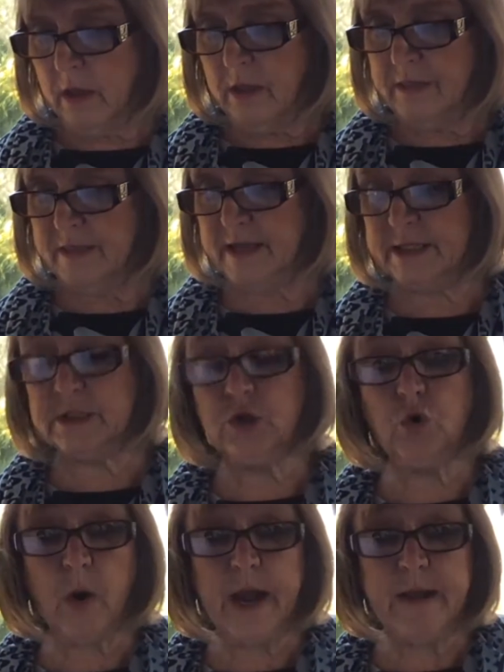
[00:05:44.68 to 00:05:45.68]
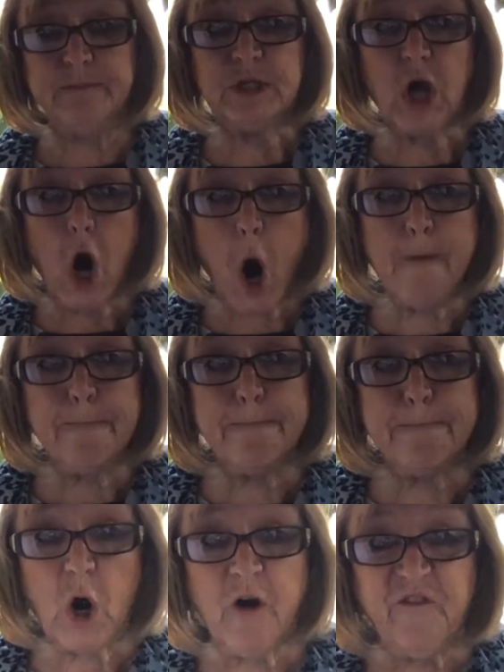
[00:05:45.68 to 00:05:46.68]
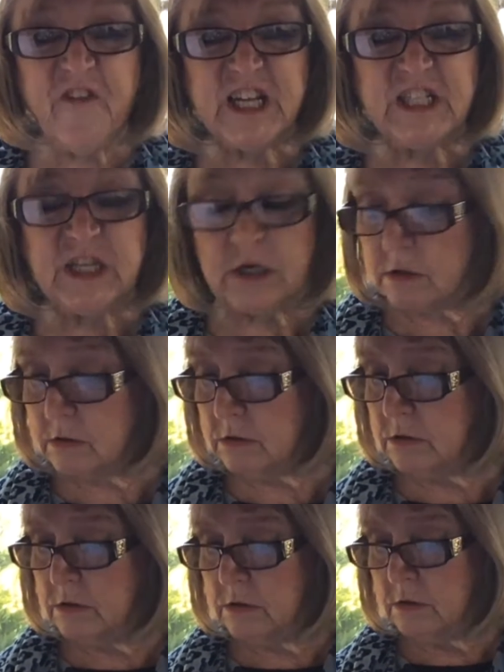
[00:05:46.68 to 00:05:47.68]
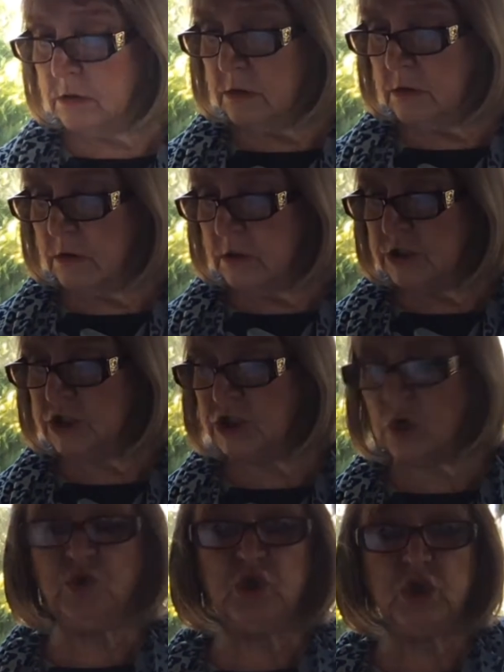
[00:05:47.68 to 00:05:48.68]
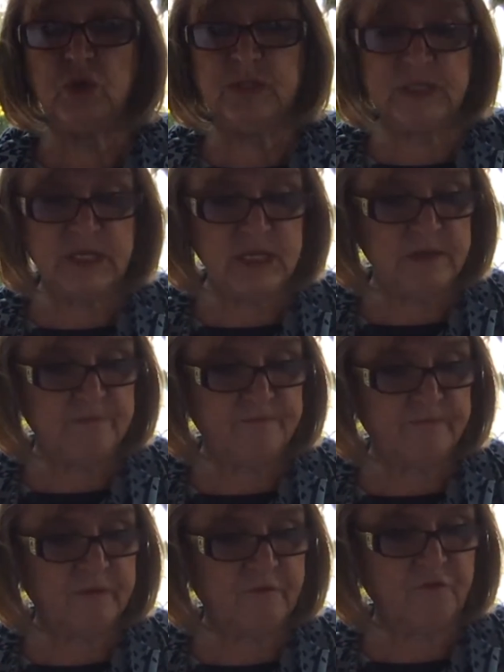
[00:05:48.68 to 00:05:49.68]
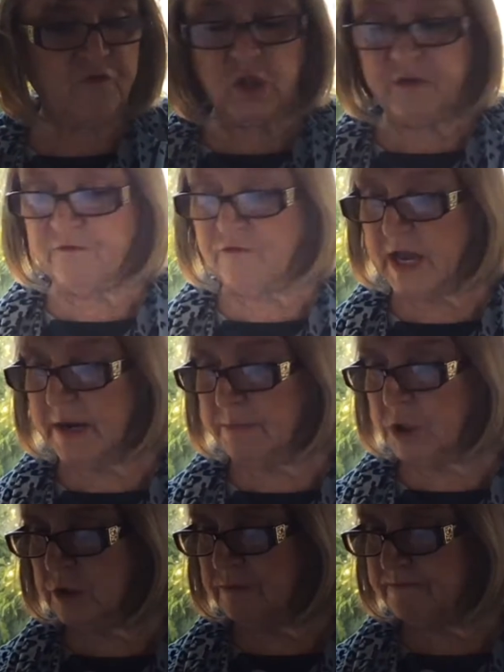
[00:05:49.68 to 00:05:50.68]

These grapes are perfect. So juicy, full of fiber.